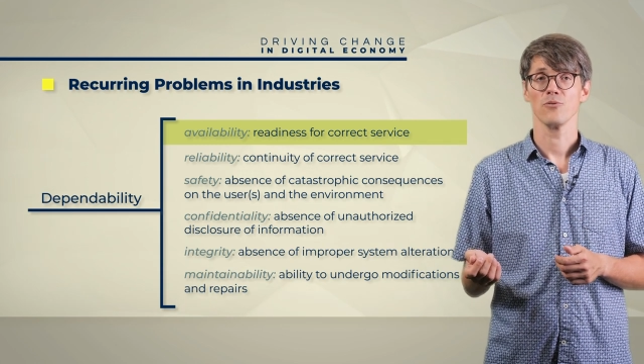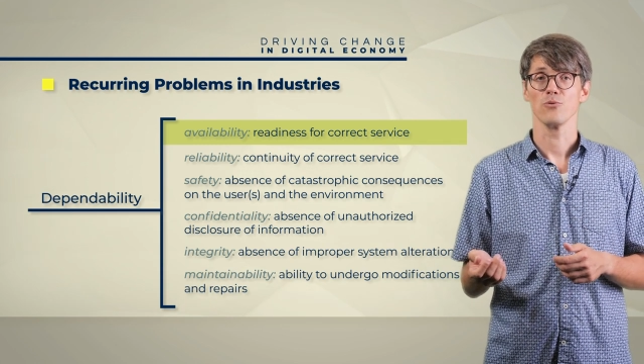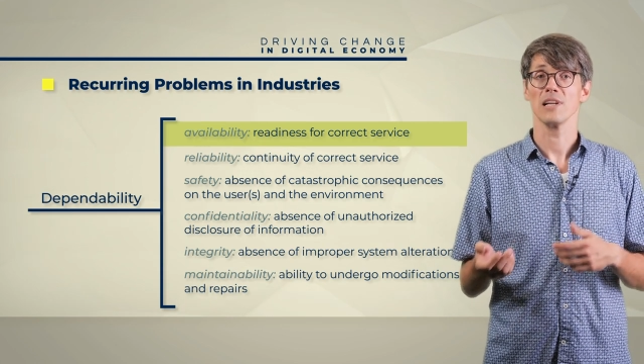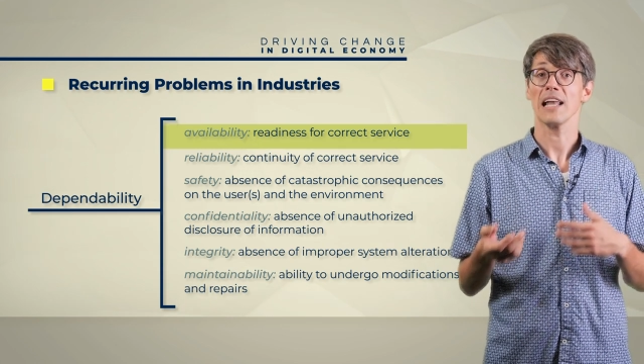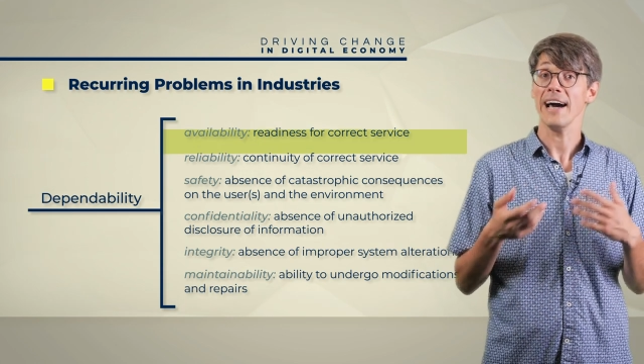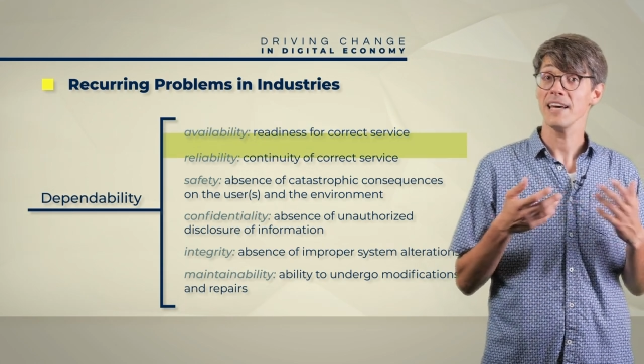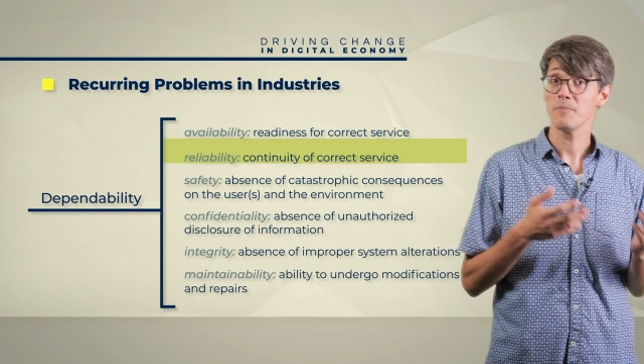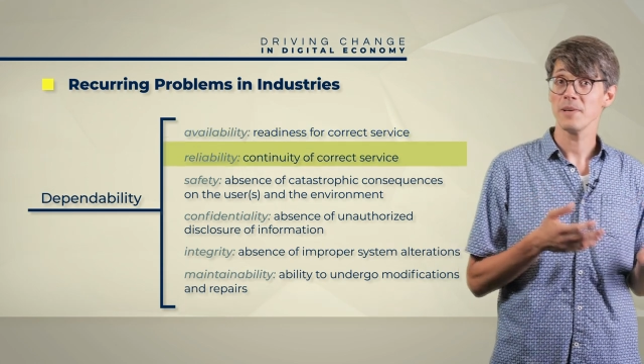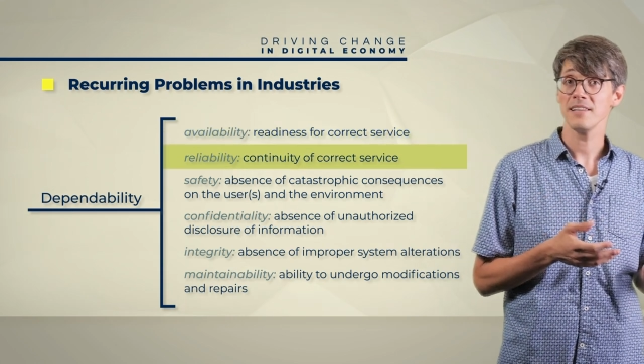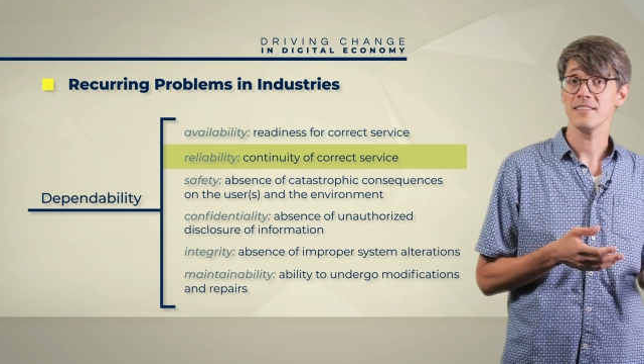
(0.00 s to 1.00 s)

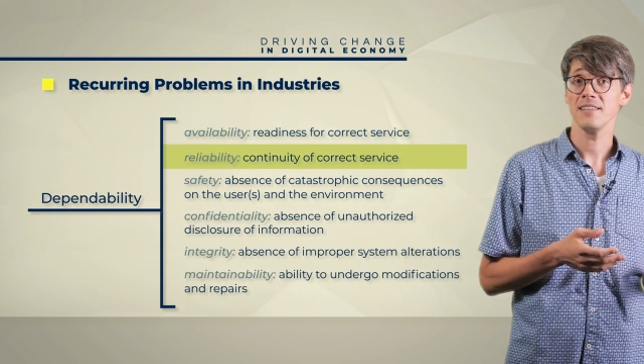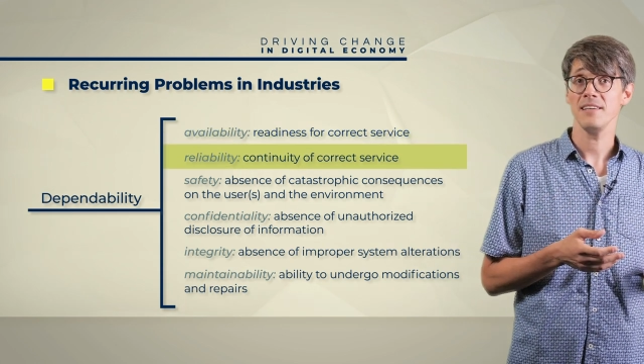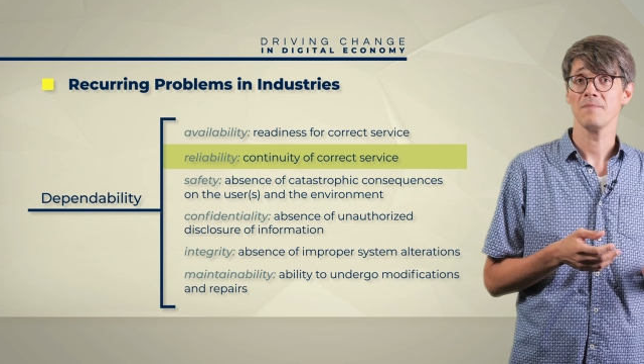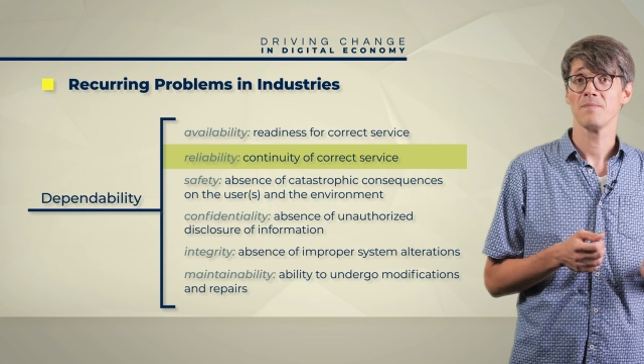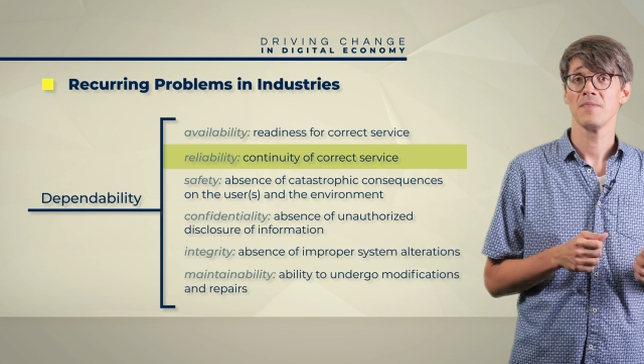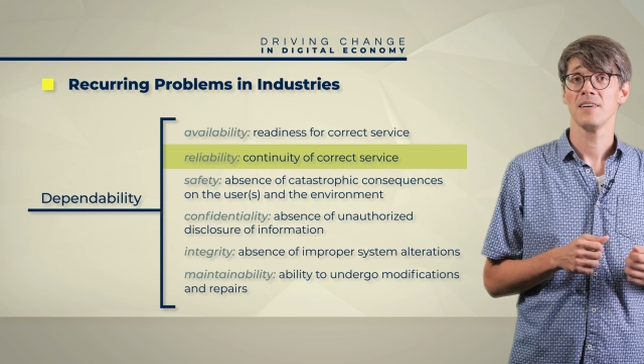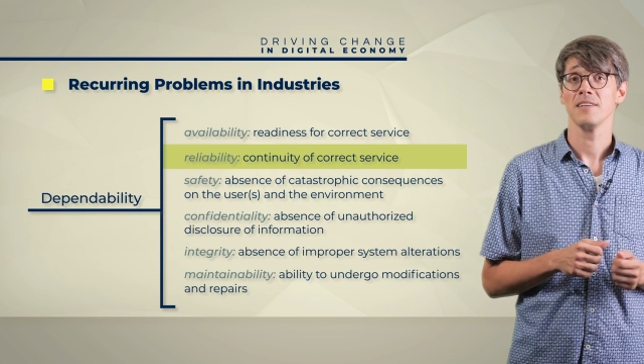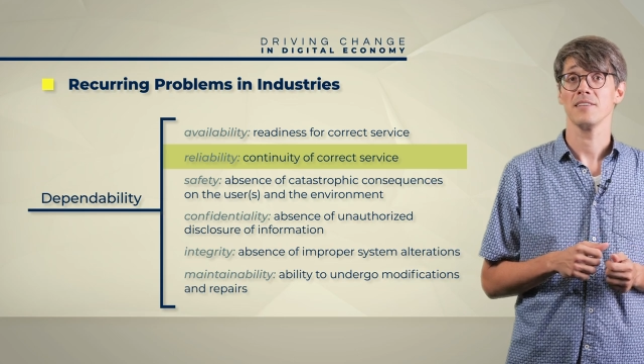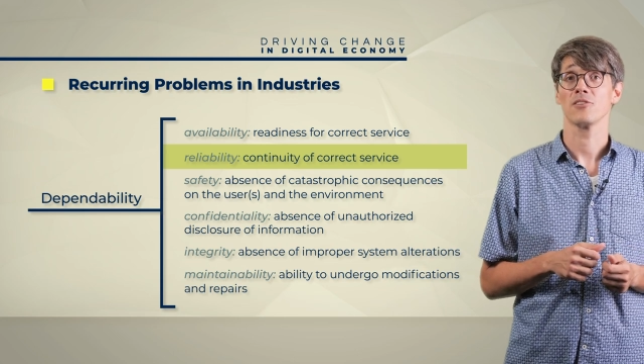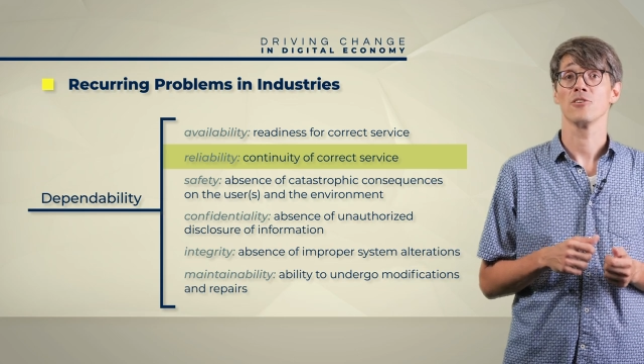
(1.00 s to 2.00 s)
Reliability
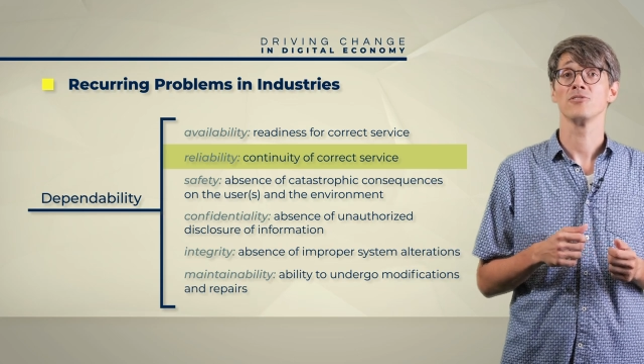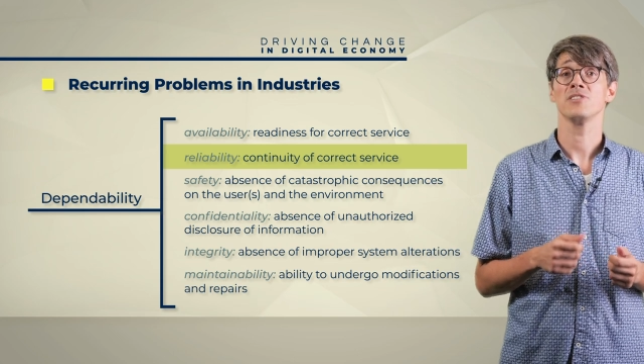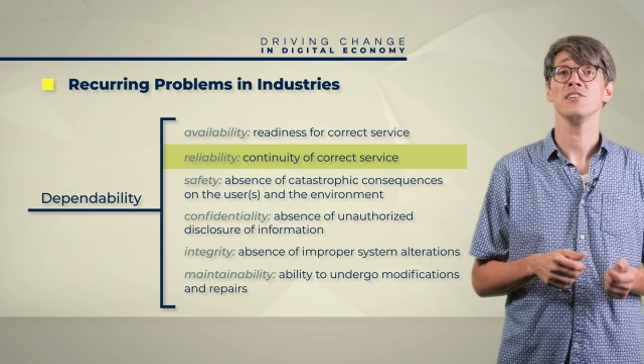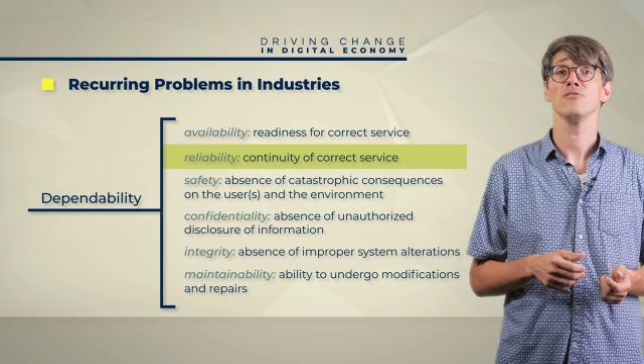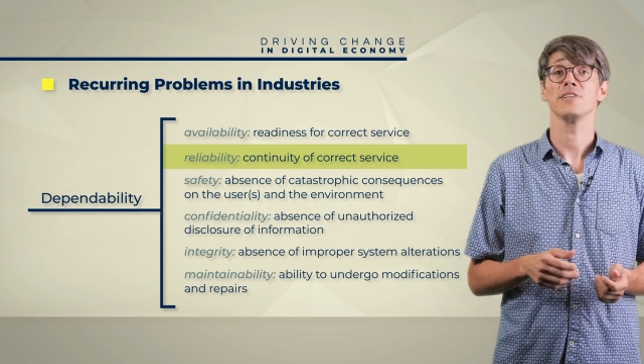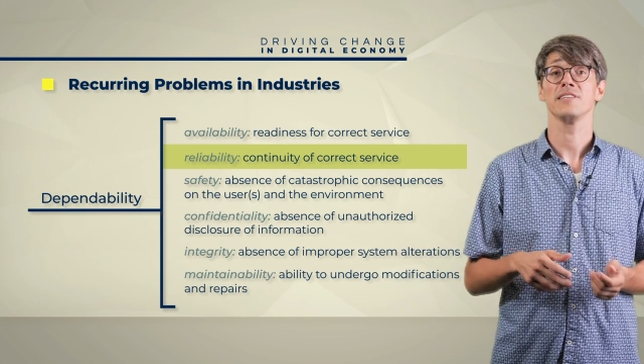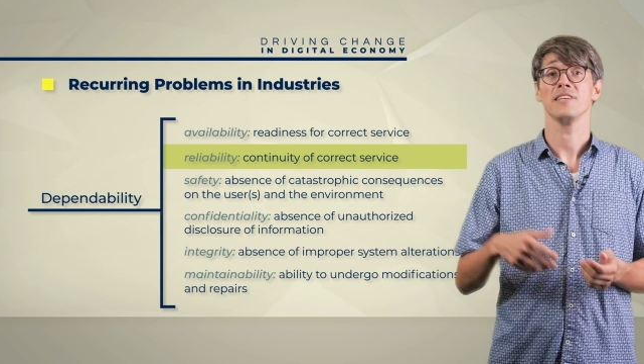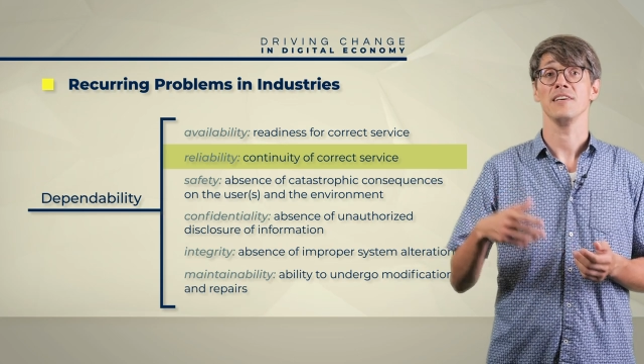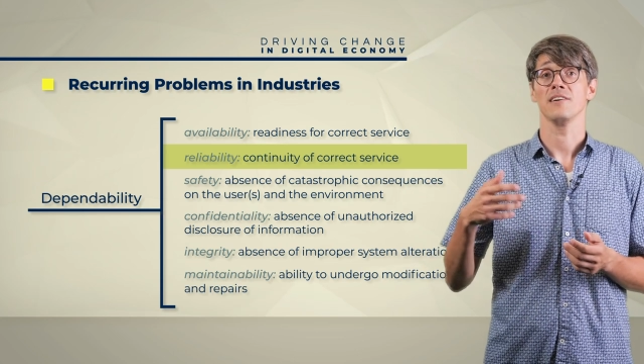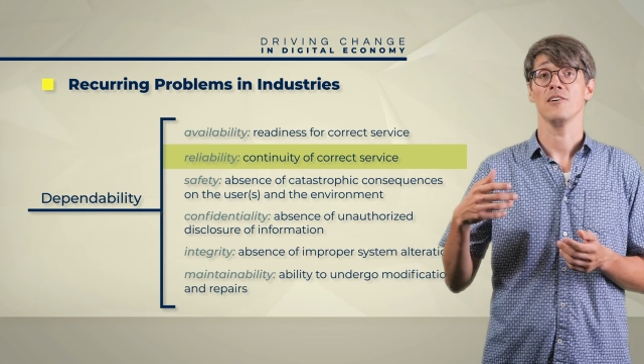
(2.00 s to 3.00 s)
the
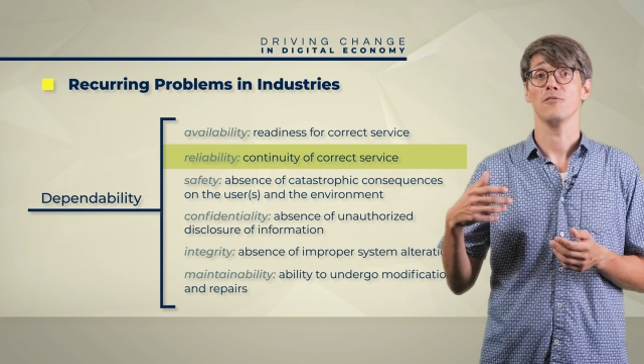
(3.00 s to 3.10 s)
continuity